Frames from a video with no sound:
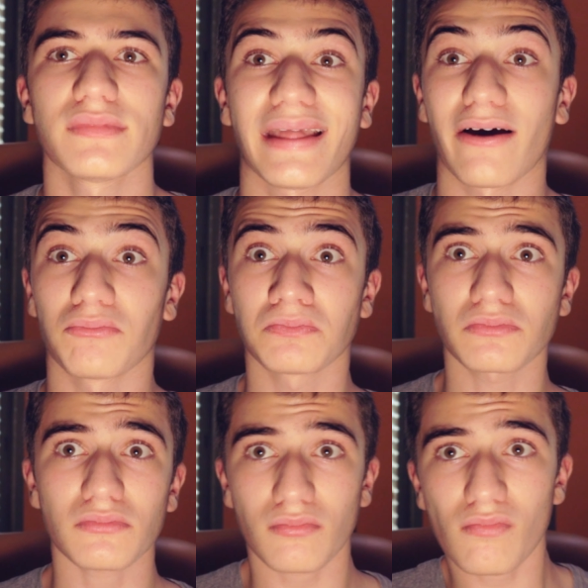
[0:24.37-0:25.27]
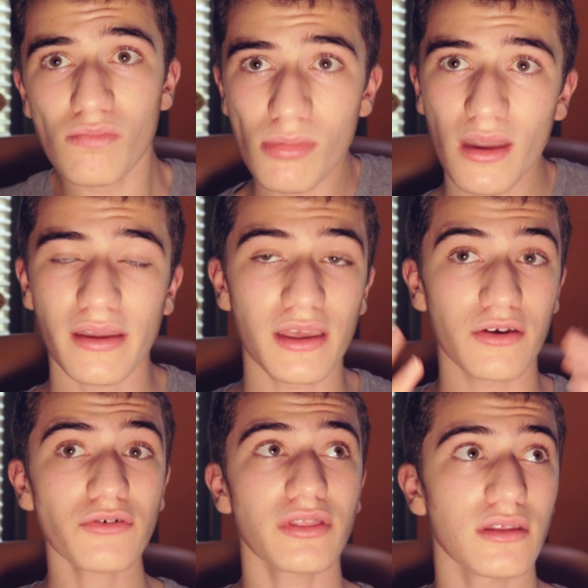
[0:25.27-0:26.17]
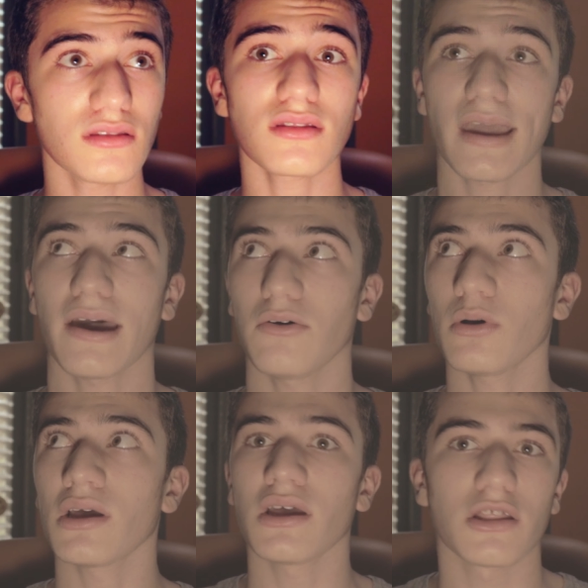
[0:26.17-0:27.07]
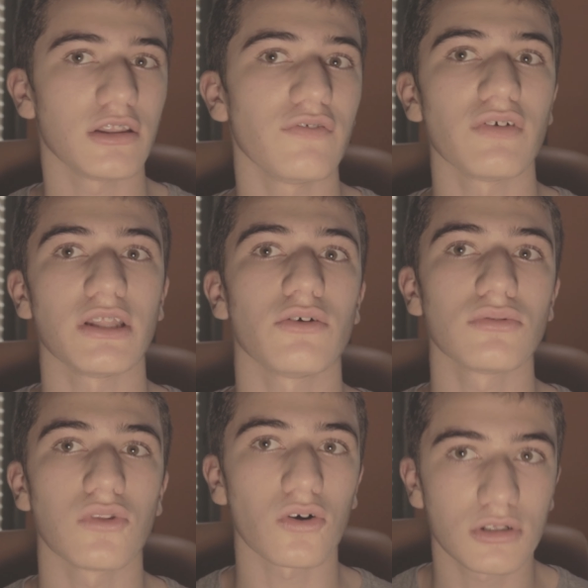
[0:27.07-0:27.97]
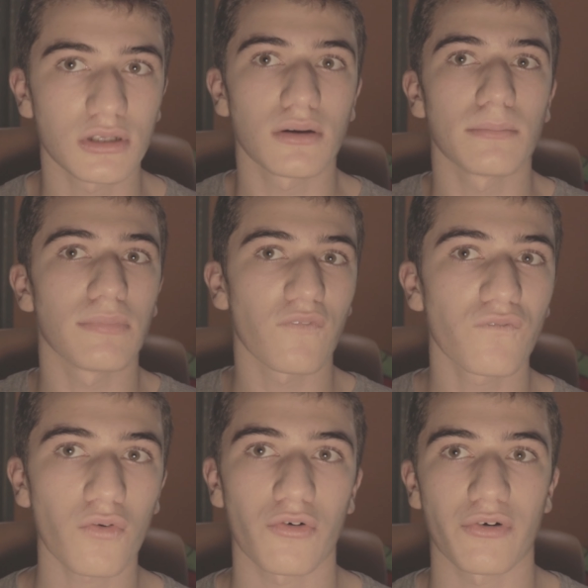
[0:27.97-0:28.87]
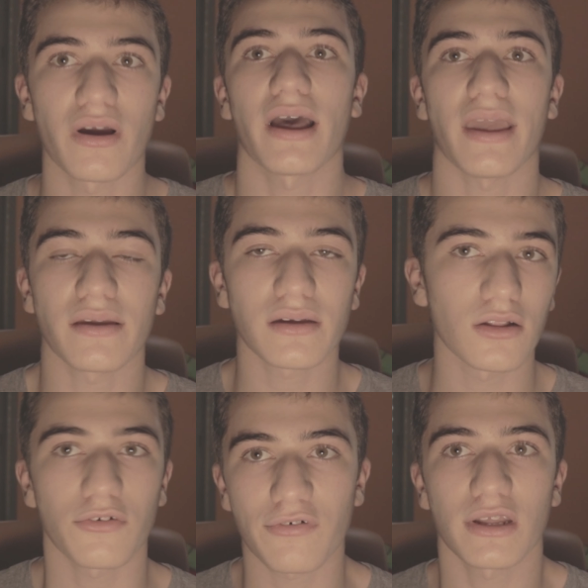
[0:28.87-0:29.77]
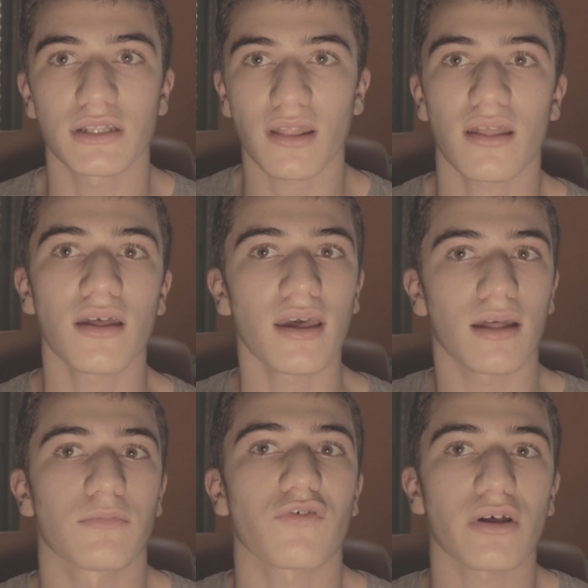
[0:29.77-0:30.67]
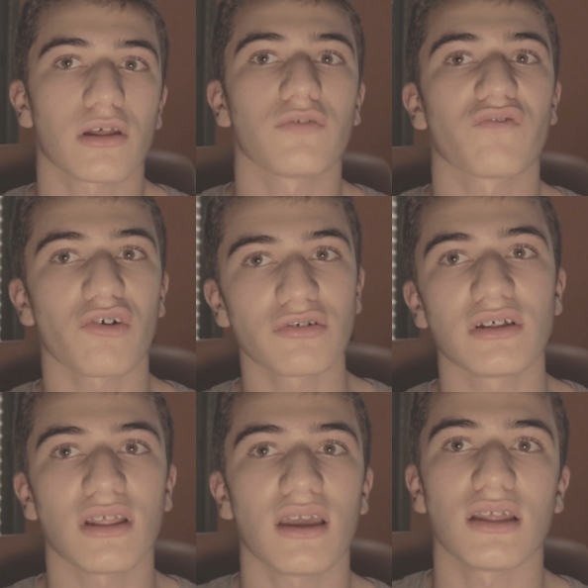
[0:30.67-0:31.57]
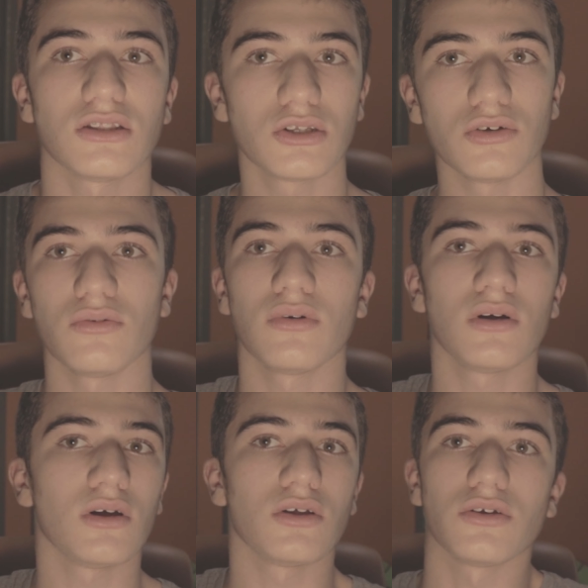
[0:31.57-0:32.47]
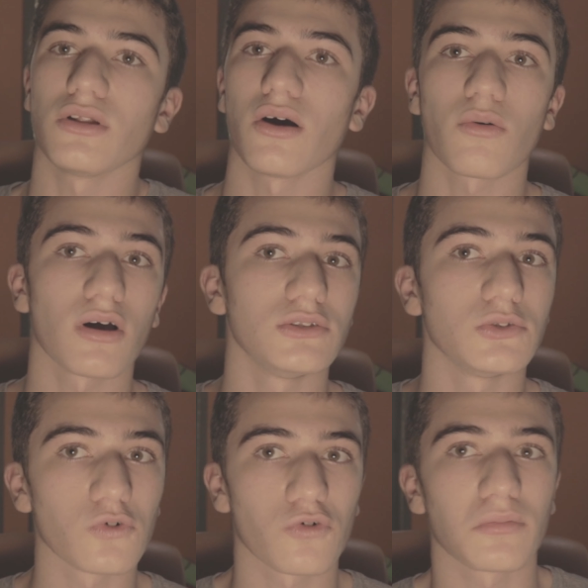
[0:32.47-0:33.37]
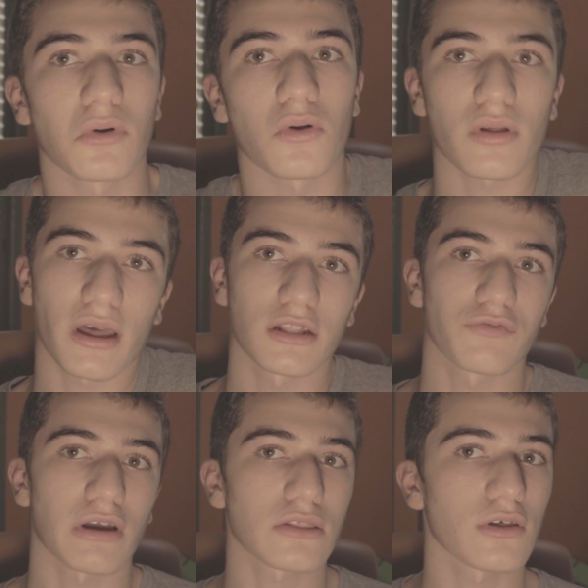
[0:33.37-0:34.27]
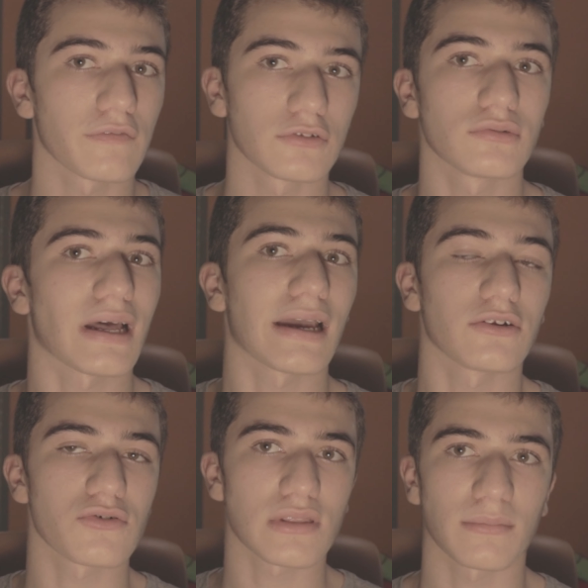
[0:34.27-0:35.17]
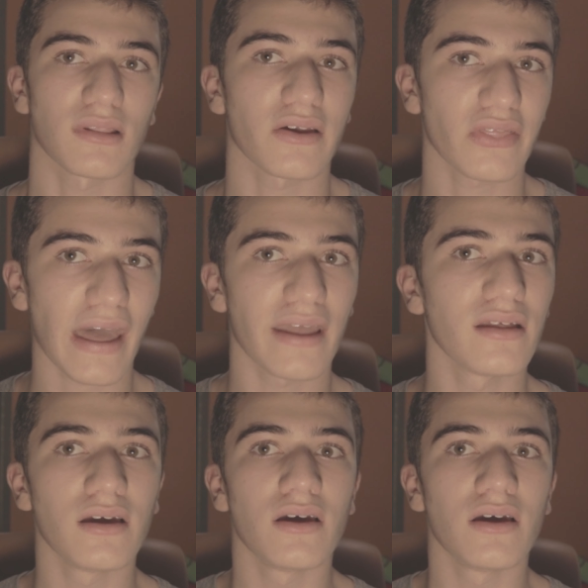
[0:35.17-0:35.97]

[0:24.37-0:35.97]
Now, here, this is how the video looked before I color graded it, and before I converted it into, a normal kind of Rec 709 or something like that.